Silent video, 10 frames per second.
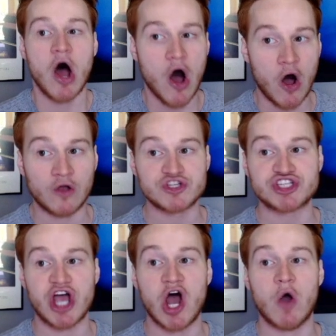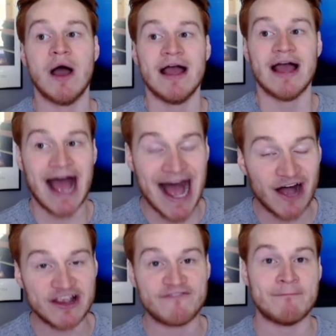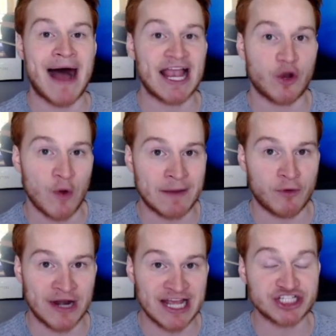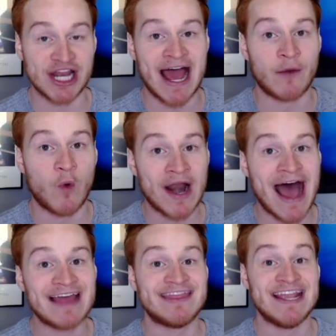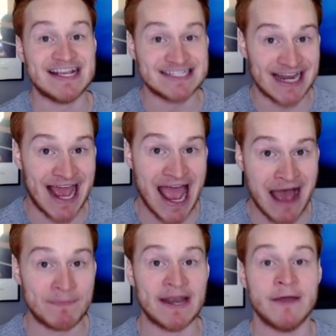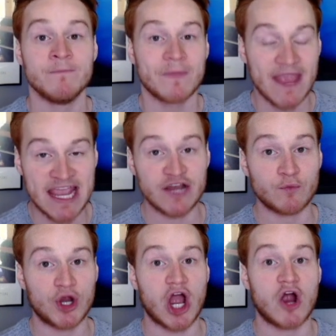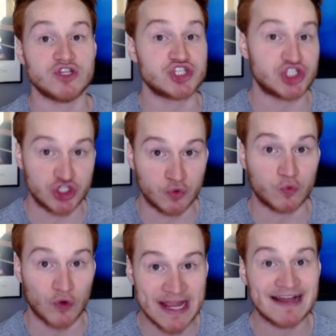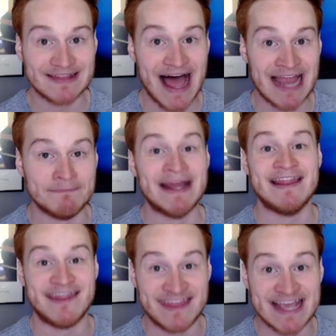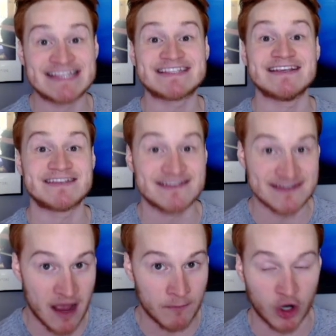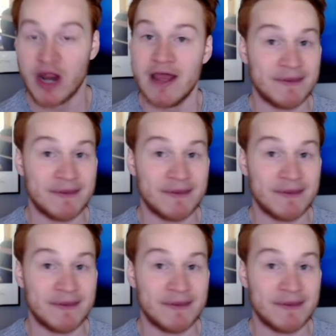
Also, I'll give my quick prediction on what I think is going to happen in regards to realignment this summer,